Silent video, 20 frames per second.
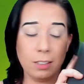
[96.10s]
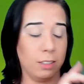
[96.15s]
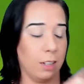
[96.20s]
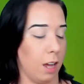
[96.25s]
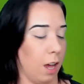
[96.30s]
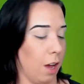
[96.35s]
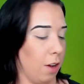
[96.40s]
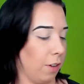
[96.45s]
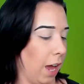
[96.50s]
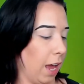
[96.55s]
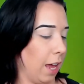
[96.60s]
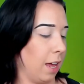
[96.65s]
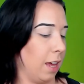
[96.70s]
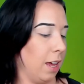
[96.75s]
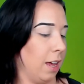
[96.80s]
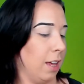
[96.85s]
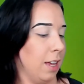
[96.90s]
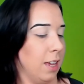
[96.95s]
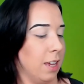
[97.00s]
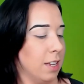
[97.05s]
Okay,
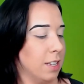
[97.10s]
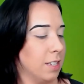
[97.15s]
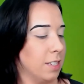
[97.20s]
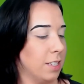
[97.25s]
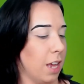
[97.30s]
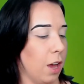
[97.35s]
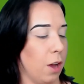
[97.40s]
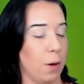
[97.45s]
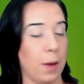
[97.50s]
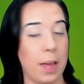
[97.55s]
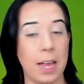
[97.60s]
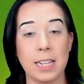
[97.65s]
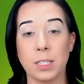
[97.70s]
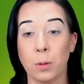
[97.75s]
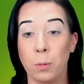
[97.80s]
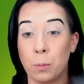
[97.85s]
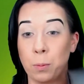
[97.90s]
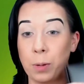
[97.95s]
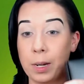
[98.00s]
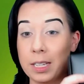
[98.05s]
so it's
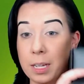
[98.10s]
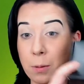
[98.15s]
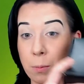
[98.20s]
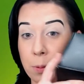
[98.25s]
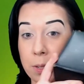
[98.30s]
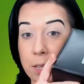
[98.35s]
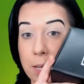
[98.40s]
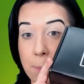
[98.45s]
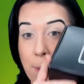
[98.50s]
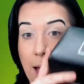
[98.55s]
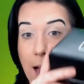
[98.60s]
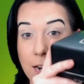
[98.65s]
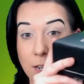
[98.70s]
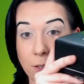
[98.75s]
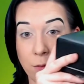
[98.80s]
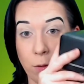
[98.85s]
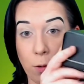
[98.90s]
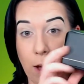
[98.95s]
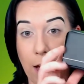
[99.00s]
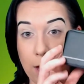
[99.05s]
really packed
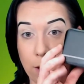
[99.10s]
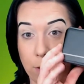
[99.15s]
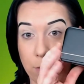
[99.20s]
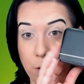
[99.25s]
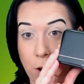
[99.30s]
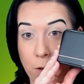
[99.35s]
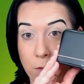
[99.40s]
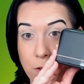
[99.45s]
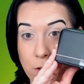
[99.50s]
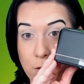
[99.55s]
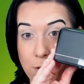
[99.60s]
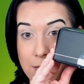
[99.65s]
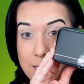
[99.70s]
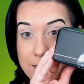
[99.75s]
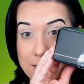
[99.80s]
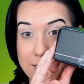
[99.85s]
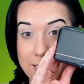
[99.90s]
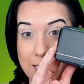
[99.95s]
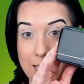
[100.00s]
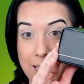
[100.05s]
full. I don't know if you
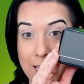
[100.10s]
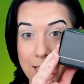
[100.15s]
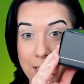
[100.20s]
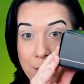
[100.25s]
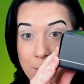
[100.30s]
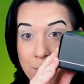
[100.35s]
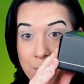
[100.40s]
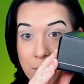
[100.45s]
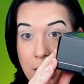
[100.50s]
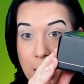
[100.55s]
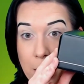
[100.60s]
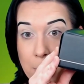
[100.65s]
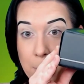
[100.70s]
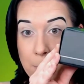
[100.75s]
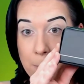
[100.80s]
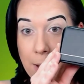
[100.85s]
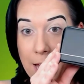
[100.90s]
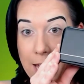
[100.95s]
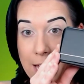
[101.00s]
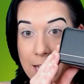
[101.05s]
can see,
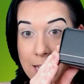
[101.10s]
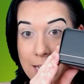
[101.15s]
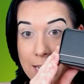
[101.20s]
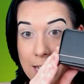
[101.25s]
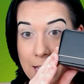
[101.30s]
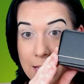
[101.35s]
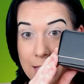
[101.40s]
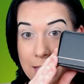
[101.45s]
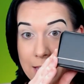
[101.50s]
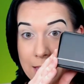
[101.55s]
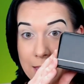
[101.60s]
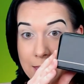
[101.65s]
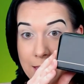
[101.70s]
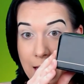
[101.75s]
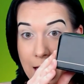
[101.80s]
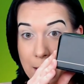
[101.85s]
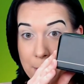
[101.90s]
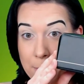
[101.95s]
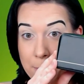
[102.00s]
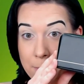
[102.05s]
but
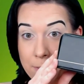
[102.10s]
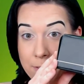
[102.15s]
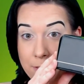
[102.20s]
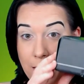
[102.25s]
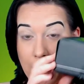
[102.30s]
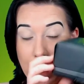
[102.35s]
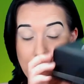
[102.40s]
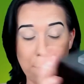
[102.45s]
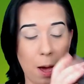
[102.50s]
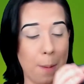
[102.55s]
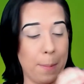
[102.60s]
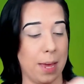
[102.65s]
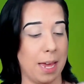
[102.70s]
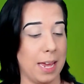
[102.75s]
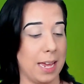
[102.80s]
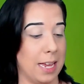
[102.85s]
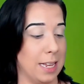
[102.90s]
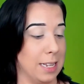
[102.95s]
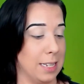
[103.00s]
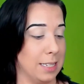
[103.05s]
that mama
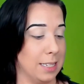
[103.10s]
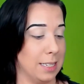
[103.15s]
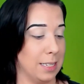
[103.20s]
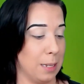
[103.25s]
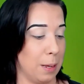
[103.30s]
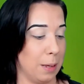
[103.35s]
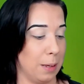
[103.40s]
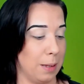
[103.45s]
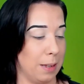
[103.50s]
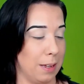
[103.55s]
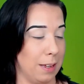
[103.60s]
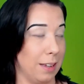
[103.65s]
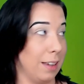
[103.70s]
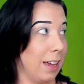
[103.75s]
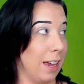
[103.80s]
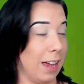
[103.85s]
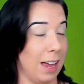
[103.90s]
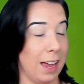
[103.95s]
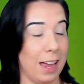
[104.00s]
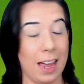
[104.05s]
is,
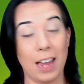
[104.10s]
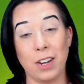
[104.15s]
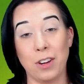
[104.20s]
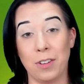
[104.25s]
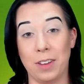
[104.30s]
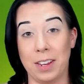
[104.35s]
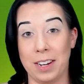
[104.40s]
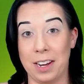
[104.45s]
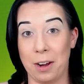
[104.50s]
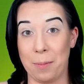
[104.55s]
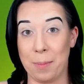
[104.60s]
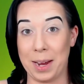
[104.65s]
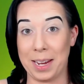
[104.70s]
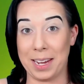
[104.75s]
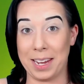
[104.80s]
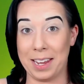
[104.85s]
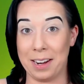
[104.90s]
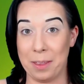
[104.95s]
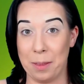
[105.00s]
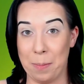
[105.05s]
and you can hear my
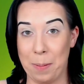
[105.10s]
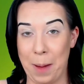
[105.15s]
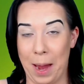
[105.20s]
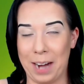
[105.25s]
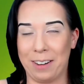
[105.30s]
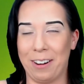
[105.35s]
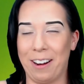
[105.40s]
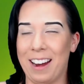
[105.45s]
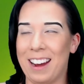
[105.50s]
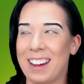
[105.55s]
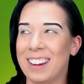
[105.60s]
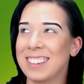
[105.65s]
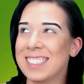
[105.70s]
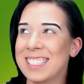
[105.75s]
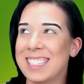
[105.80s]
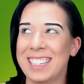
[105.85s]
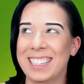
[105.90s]
kid in the background.